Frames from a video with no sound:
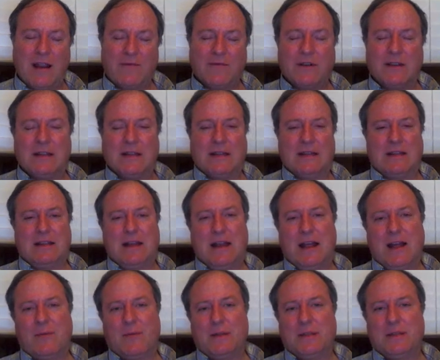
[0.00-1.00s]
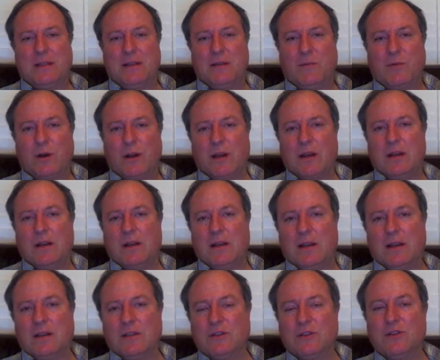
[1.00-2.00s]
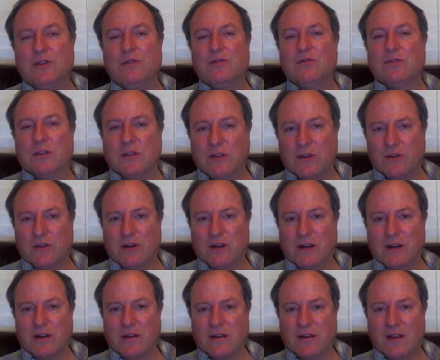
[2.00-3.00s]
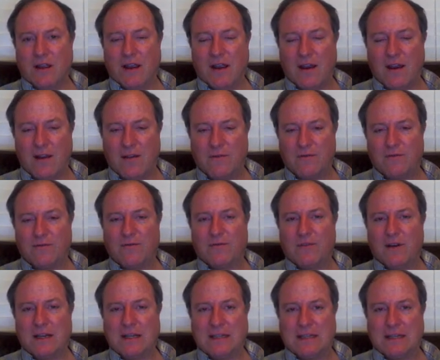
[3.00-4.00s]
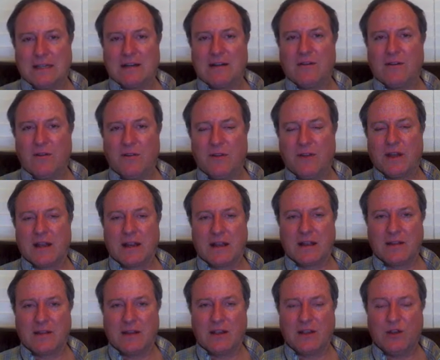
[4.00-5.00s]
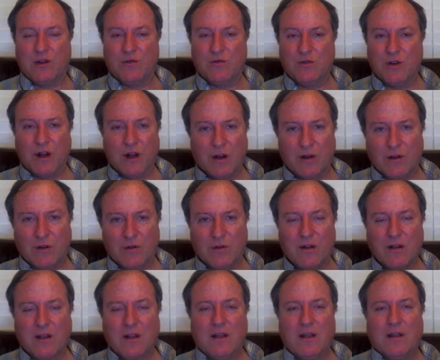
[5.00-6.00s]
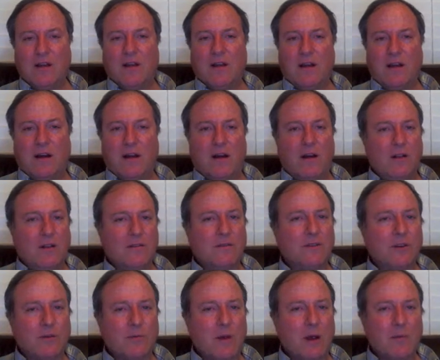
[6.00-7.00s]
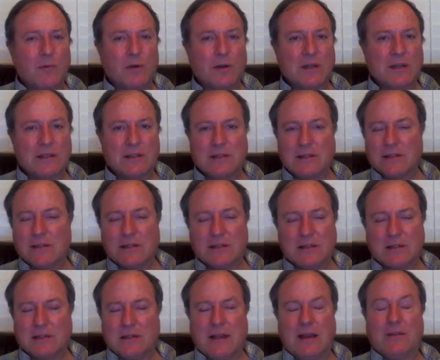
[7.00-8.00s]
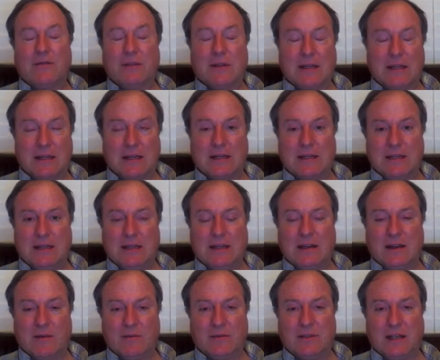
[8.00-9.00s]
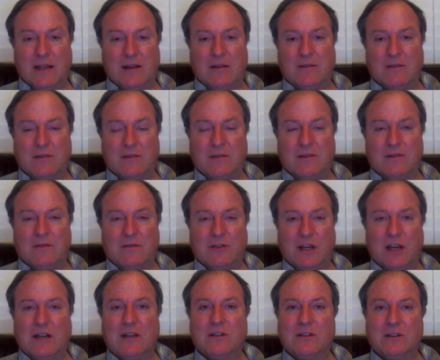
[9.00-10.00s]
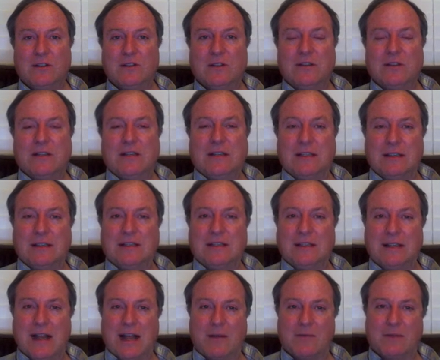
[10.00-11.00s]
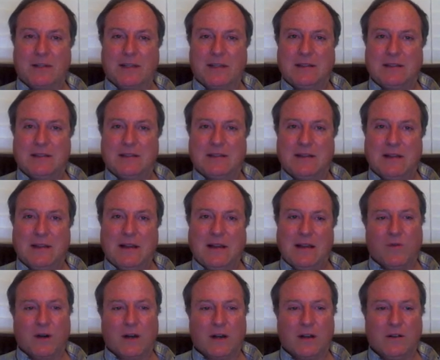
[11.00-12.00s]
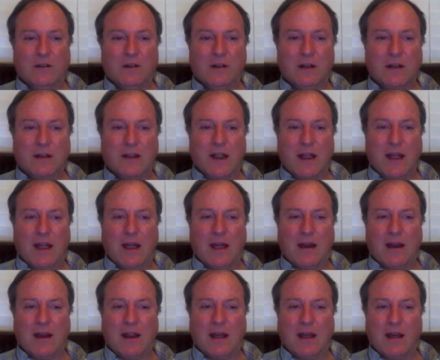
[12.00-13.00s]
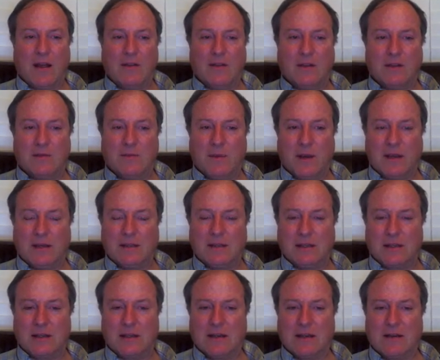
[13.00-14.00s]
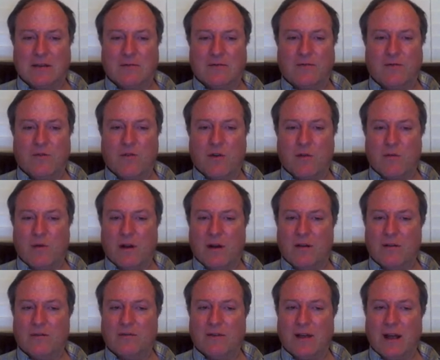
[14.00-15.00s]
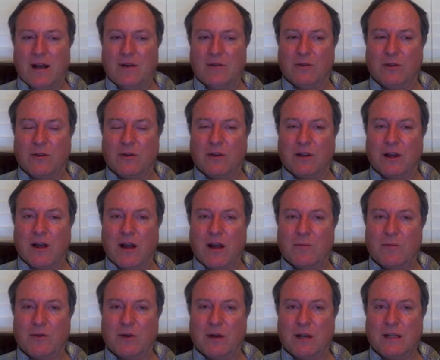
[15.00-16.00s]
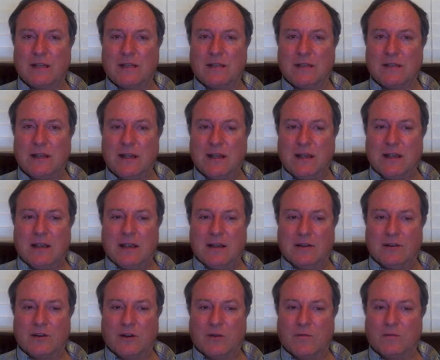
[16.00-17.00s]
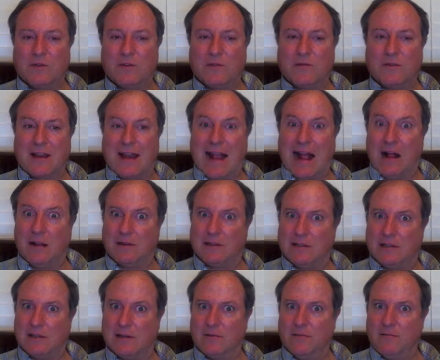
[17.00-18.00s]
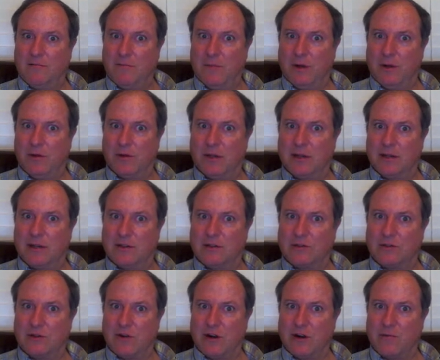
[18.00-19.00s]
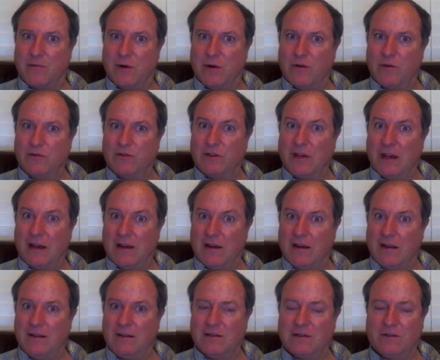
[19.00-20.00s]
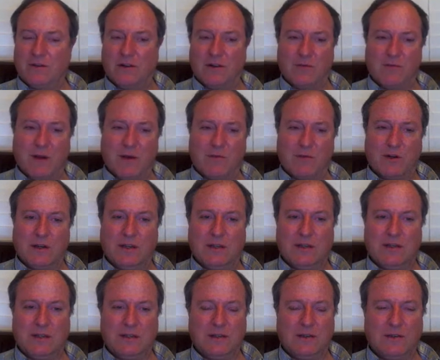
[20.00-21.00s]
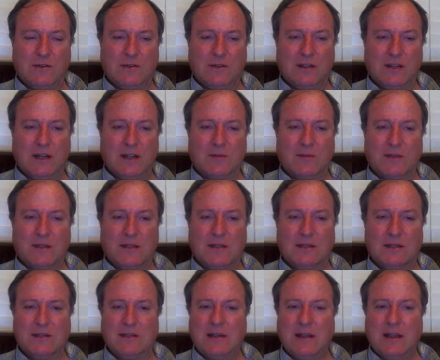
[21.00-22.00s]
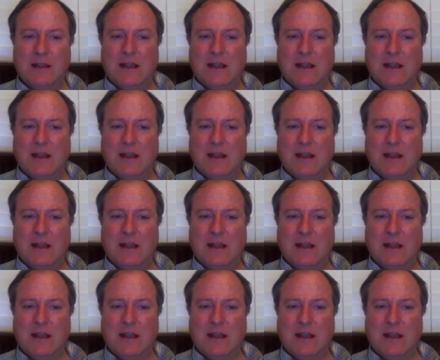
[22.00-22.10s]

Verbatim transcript: Everything that happens in the brain is due to learning. Every single thing that you know, all of your memories, everything comes down to changes in synapses. We're going to look at uh, this basic form of how learning operates in terms of calcium, building strong bones and strong memories in your synapses.